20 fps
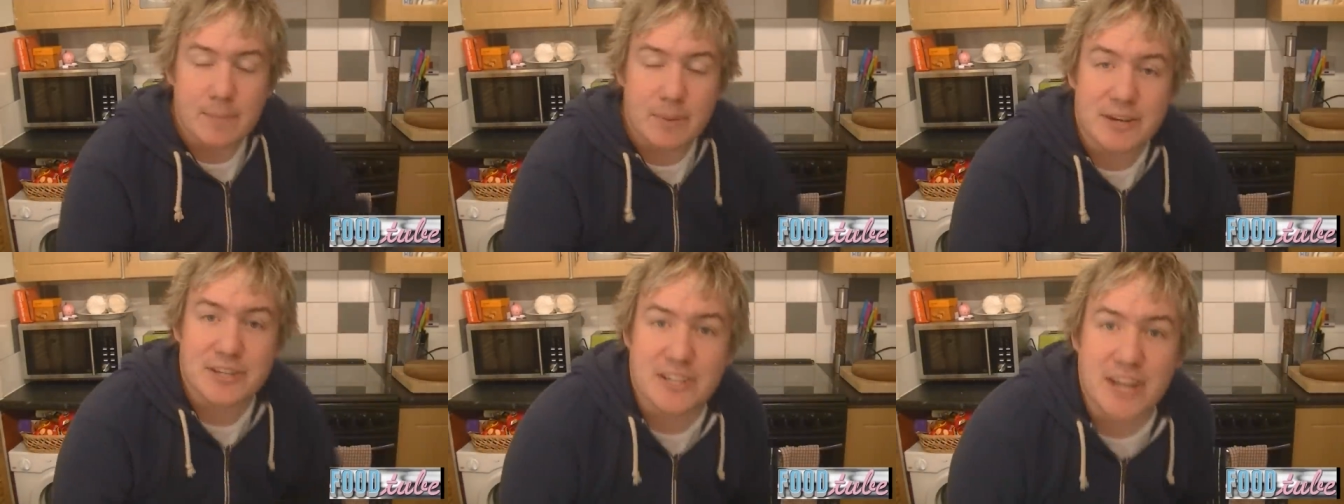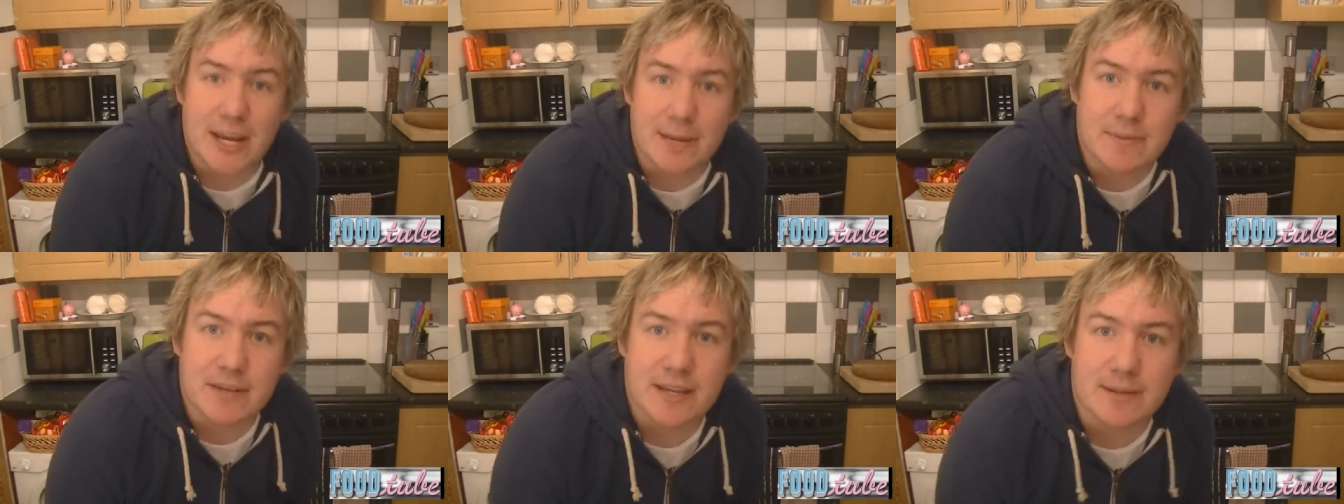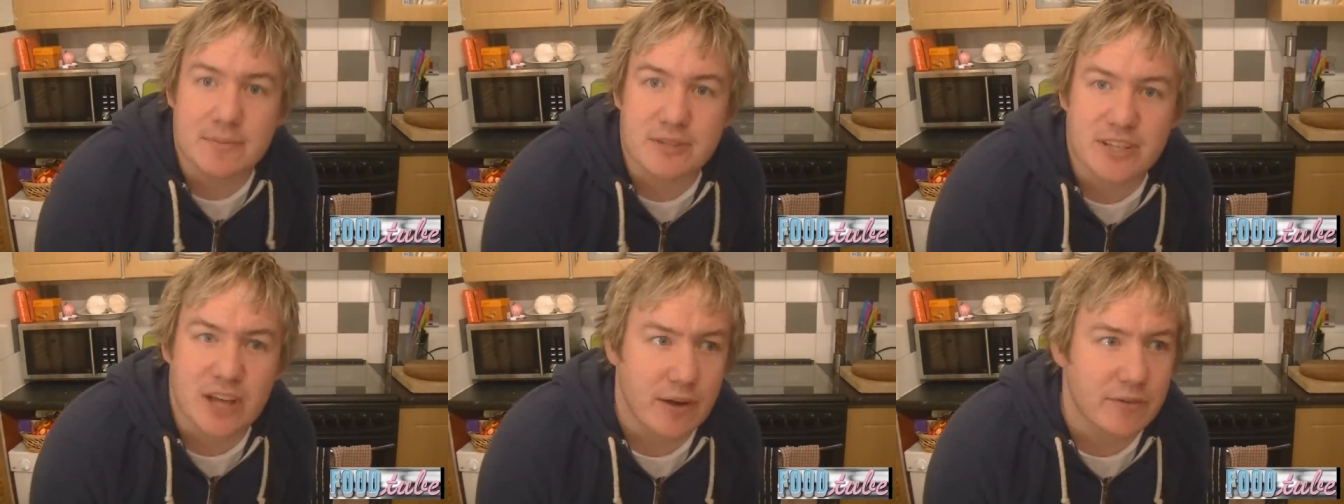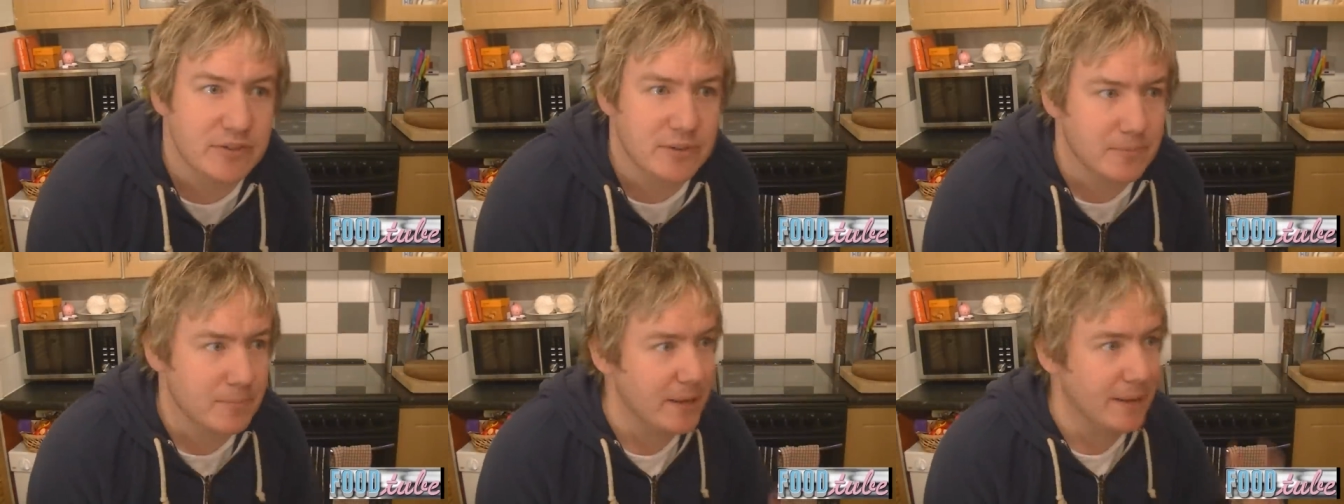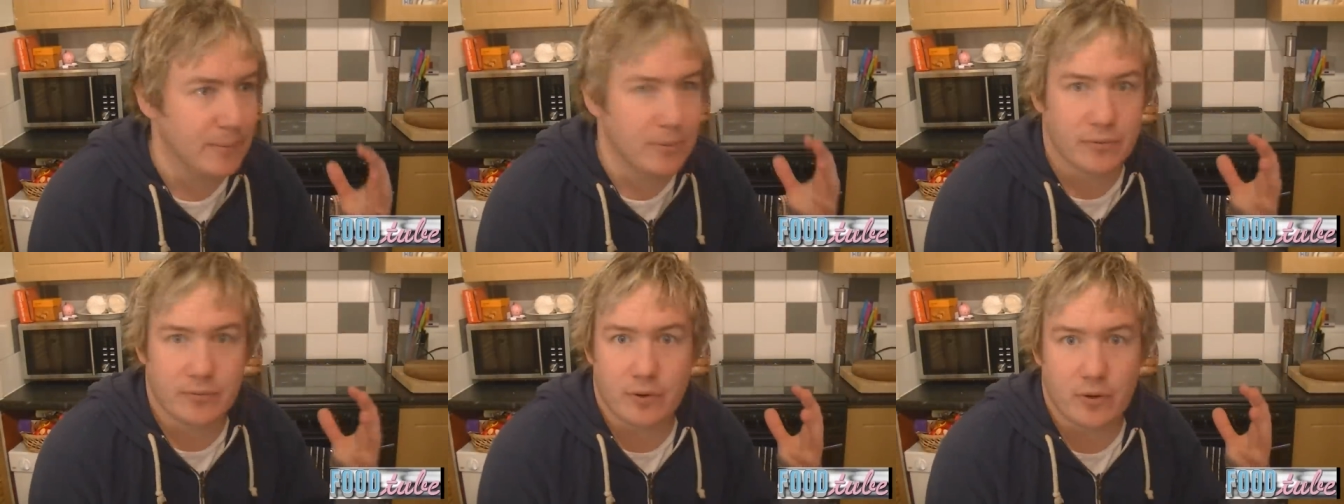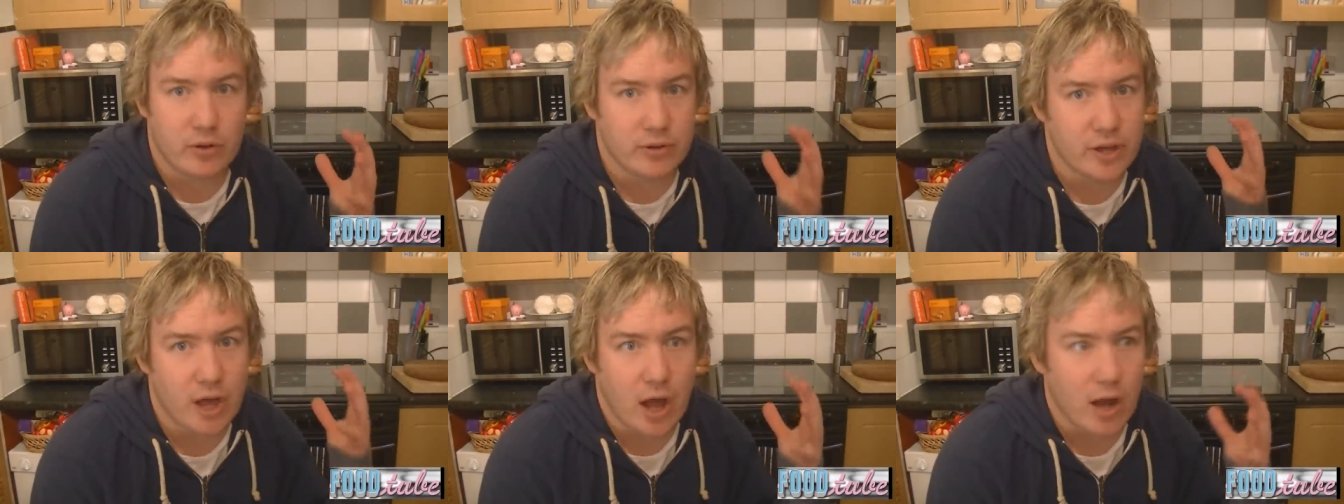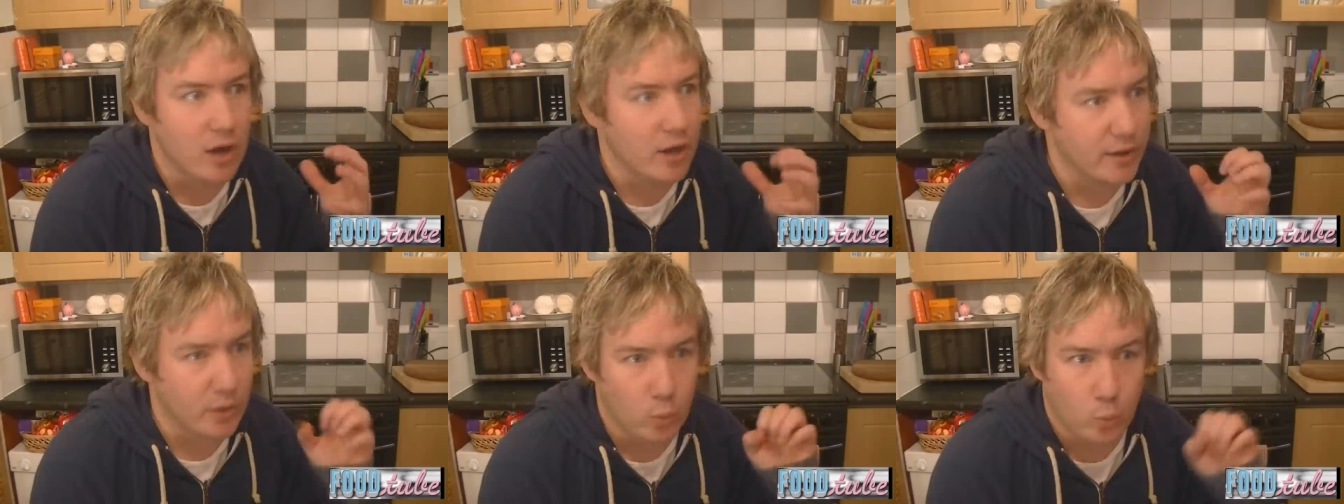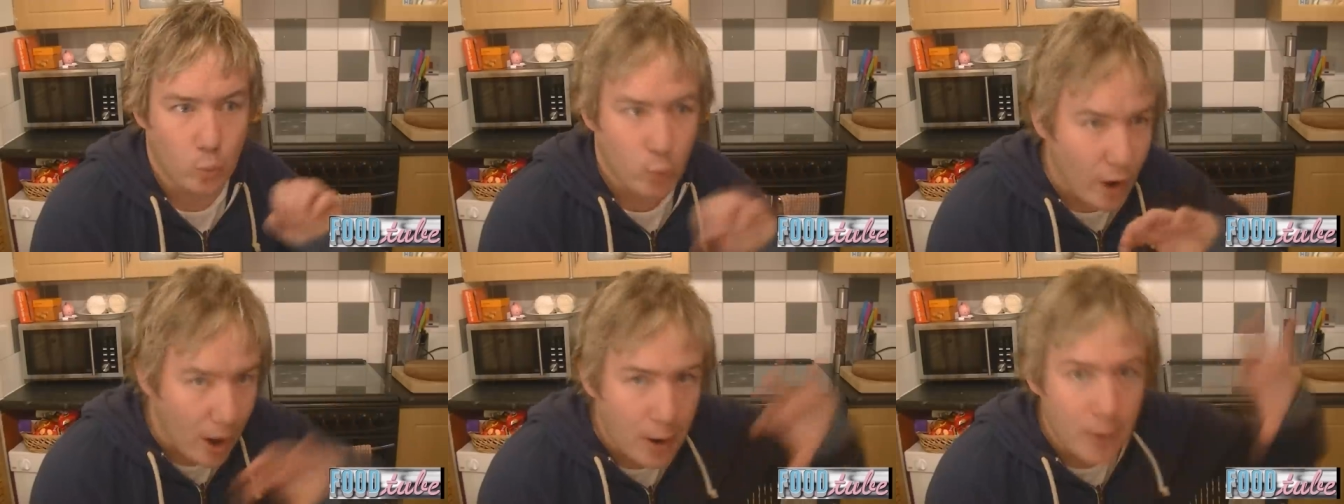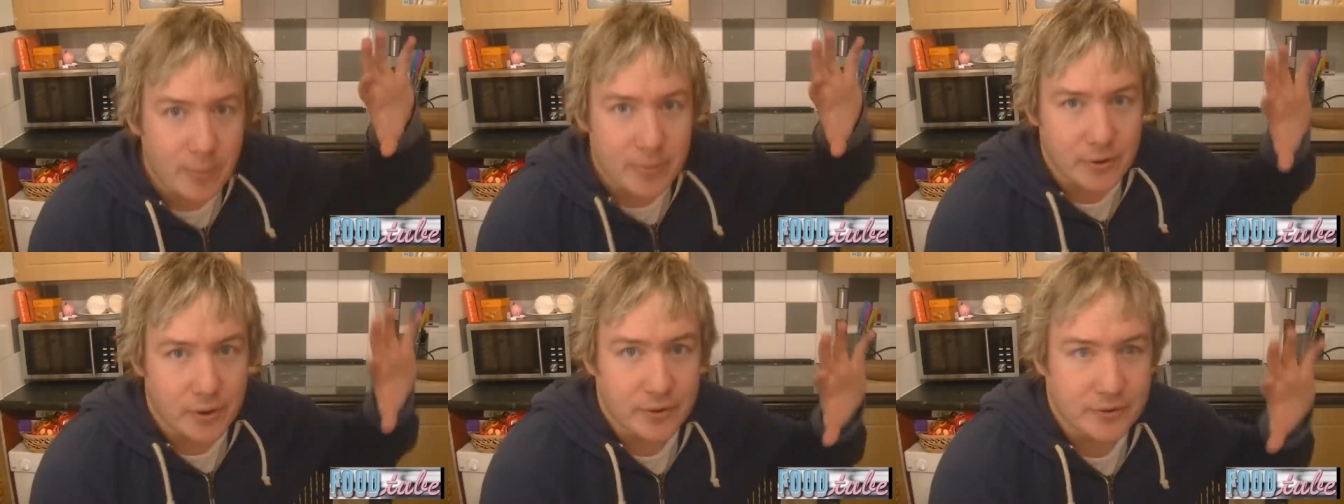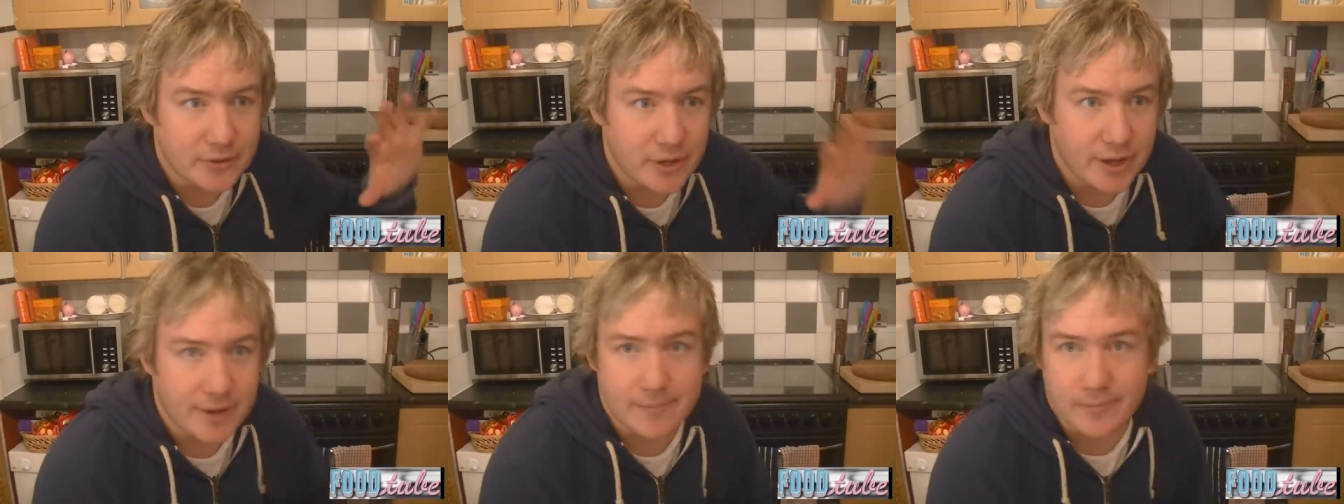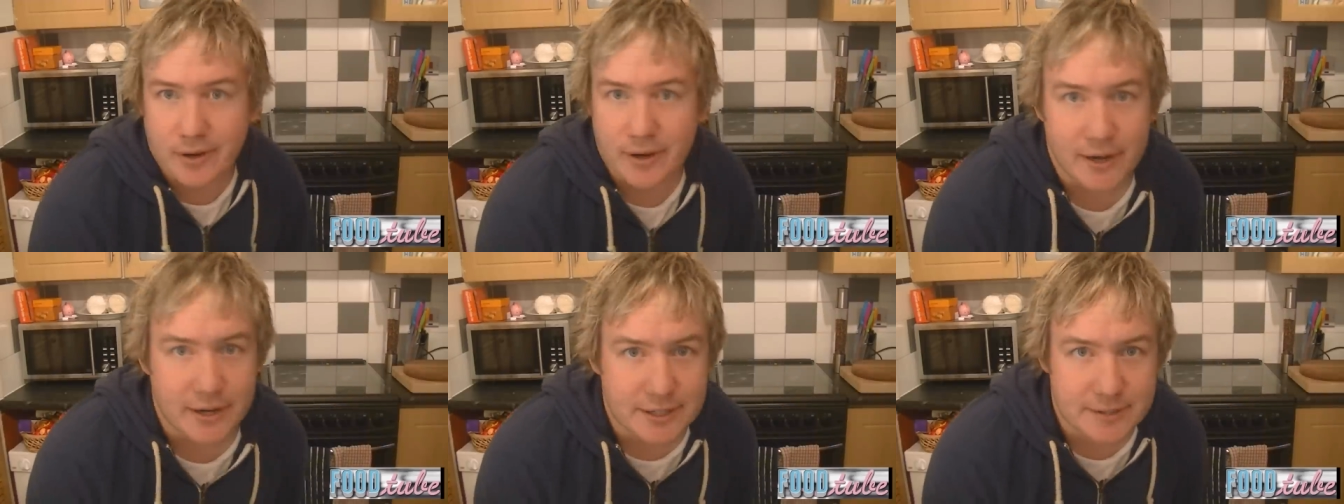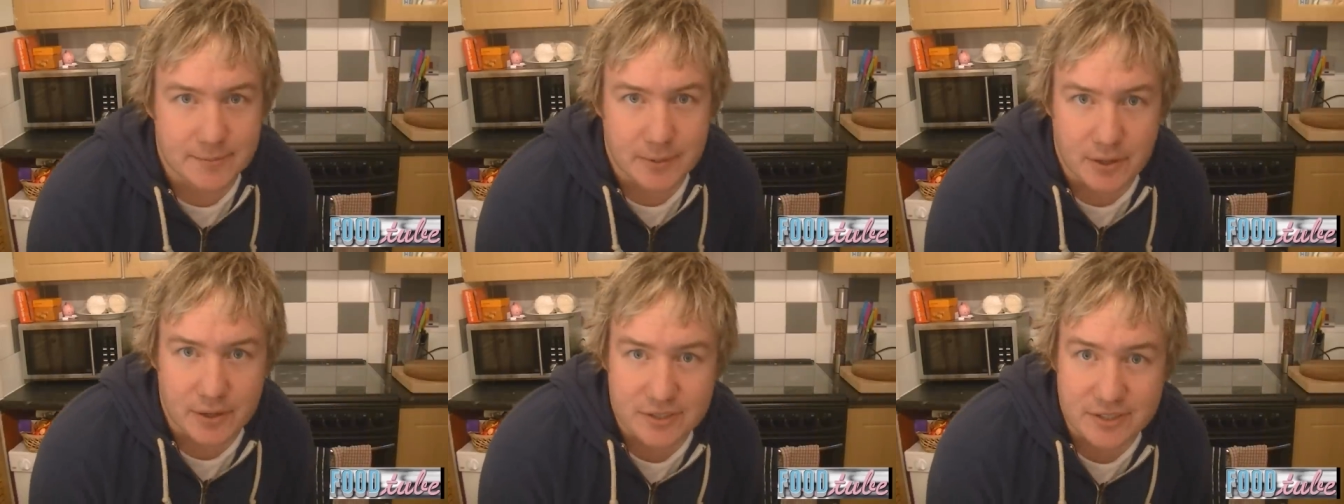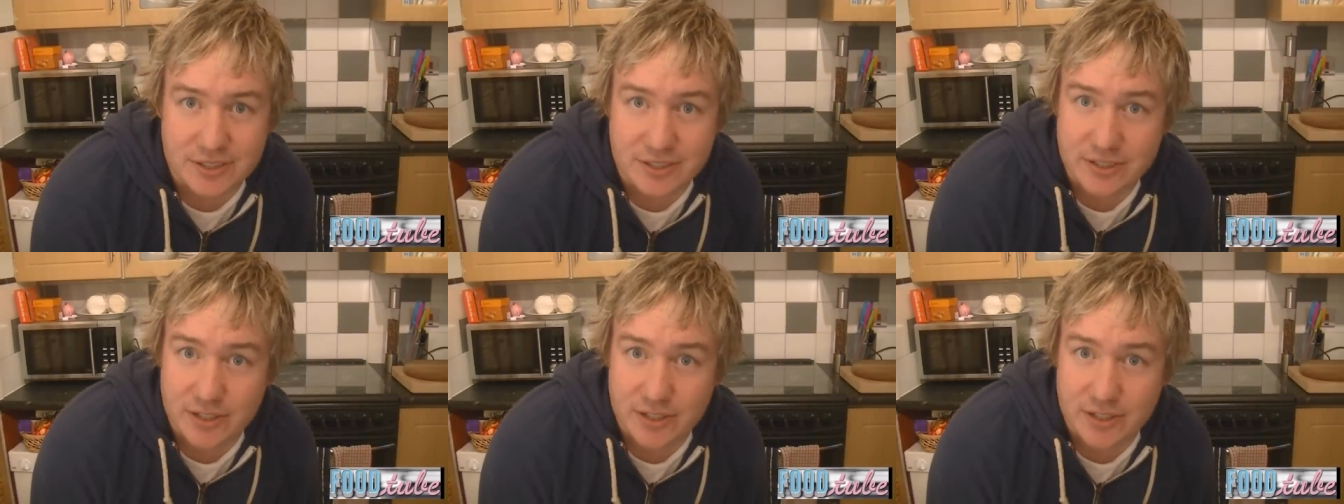by Jamie himself, some people that are well beyond my exposure.